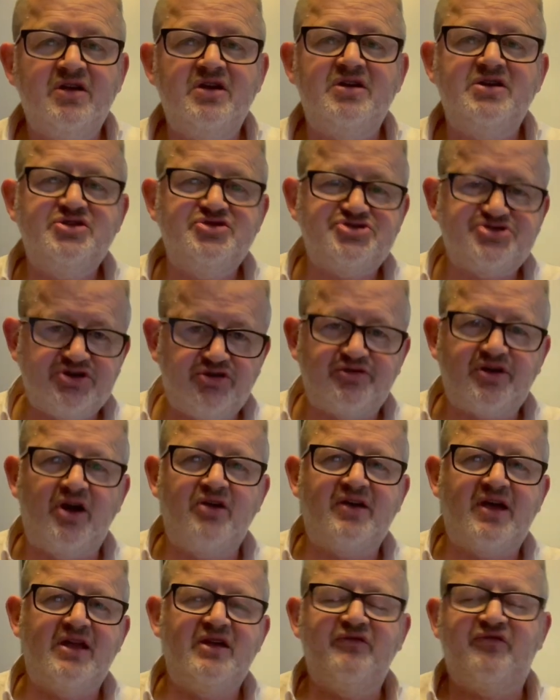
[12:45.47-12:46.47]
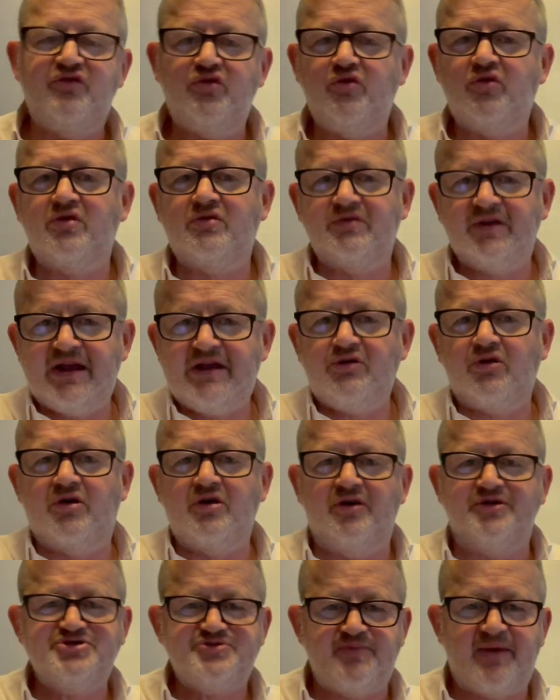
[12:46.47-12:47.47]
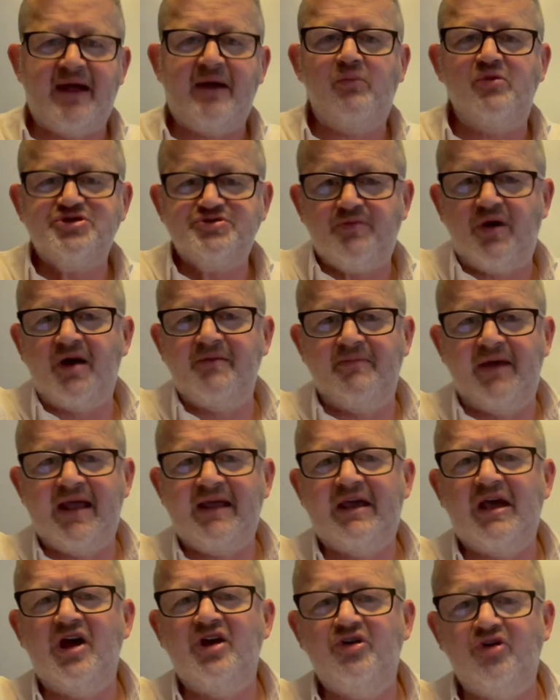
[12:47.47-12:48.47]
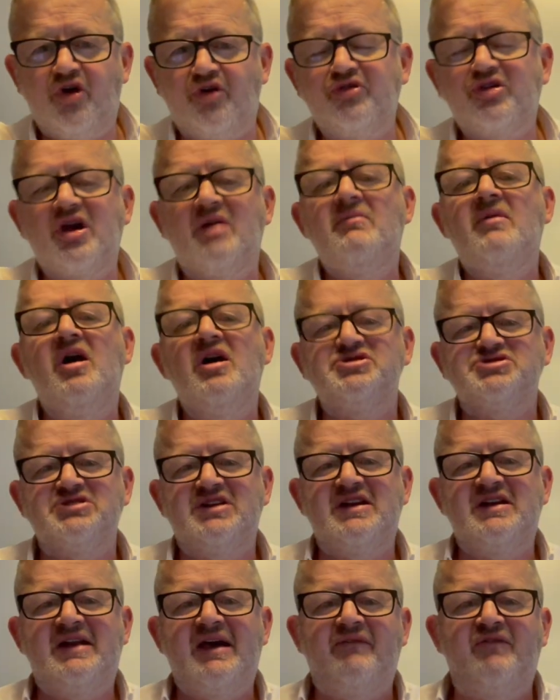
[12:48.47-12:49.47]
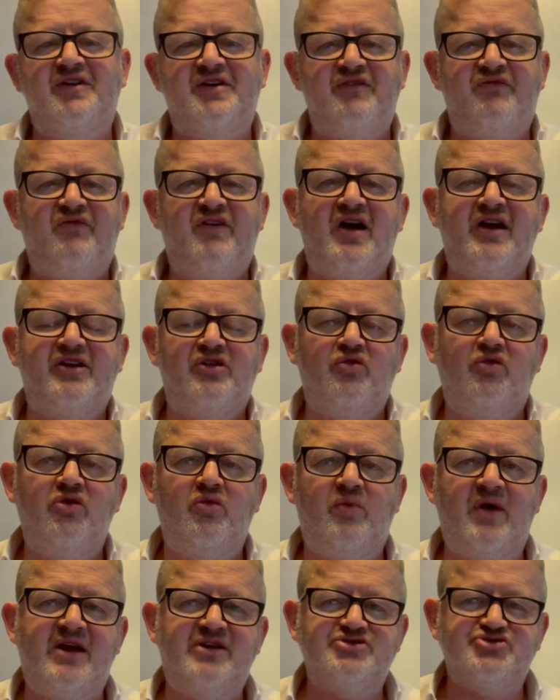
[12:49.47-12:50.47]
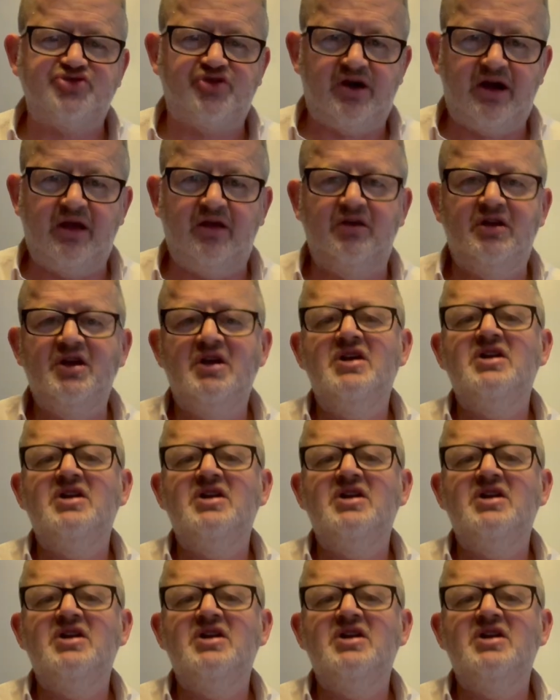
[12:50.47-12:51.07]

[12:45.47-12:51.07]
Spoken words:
you still don't get your full legal costs back, which might make it a non-commercial endeavour to fight it all the way to trial.